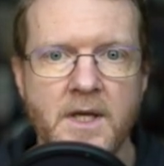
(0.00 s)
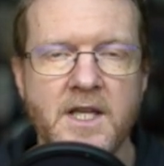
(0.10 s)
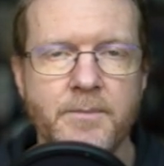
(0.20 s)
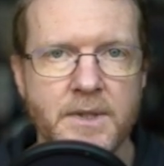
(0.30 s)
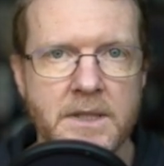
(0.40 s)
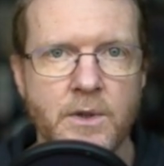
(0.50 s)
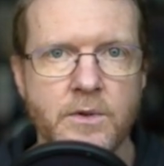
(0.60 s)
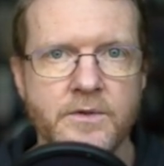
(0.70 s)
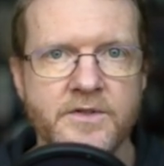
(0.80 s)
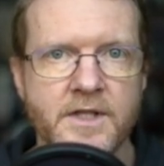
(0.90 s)
It
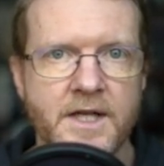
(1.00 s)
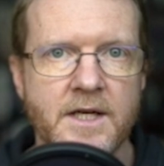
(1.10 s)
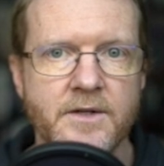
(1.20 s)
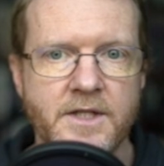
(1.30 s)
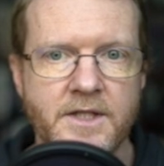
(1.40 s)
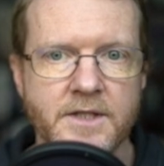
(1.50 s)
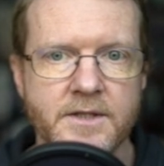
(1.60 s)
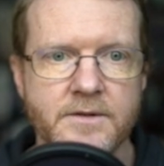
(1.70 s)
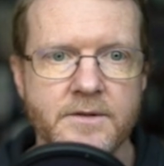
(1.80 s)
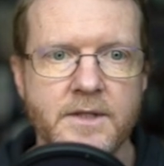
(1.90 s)
belongs out
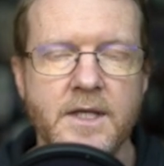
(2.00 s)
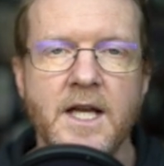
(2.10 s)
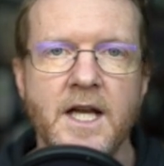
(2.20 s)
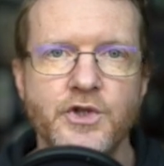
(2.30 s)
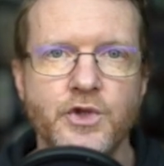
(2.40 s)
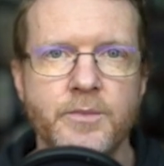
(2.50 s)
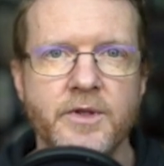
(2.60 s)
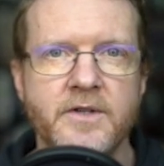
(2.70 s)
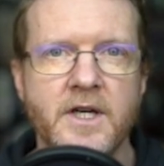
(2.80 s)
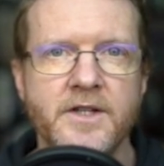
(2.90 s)
here and should
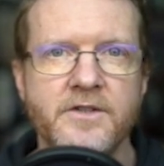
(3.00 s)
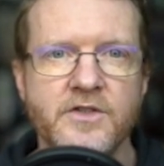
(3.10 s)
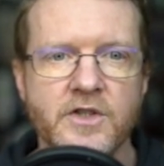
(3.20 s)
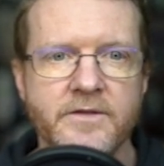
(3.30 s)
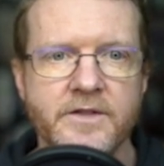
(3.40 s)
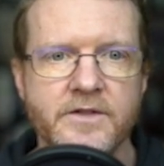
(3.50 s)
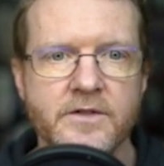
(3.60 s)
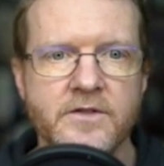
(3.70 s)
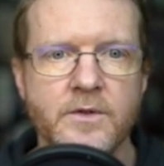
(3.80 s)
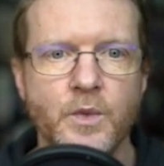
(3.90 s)
provide
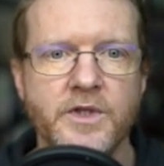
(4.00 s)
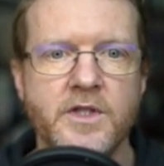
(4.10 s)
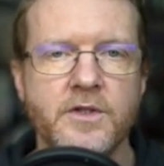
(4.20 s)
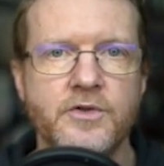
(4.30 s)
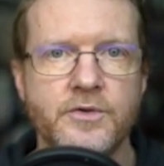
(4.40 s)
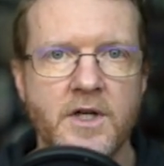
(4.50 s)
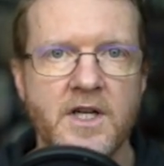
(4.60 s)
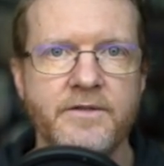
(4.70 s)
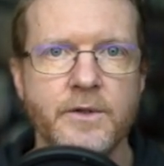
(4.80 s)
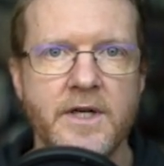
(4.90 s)
services which can
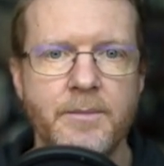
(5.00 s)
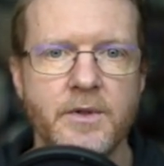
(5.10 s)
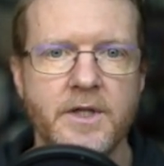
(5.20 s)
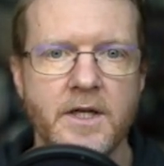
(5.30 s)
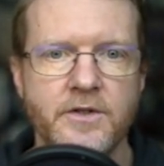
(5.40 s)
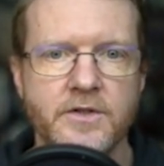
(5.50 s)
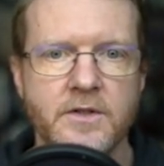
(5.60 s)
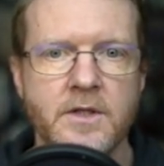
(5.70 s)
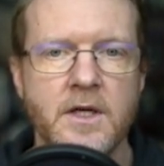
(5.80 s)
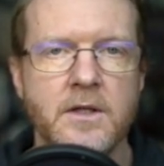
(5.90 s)
drive your application